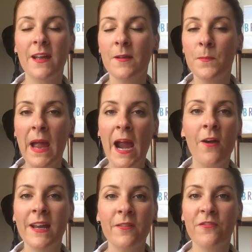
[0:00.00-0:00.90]

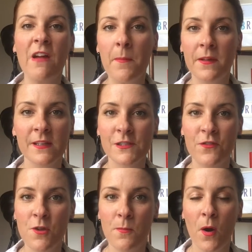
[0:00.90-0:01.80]
empowering and fabulous for
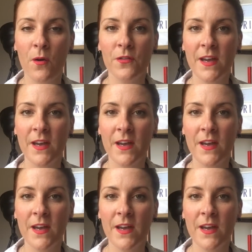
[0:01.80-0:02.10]
you both